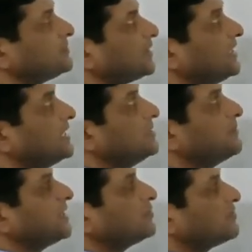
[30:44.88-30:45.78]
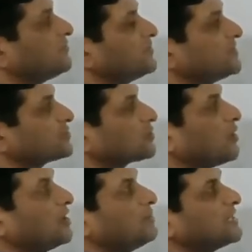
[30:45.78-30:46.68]
Element of first
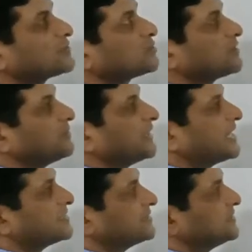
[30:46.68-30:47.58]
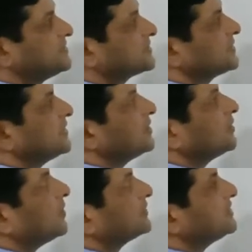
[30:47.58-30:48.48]
column also keep it as it is.
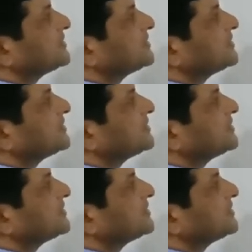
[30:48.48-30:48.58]
On this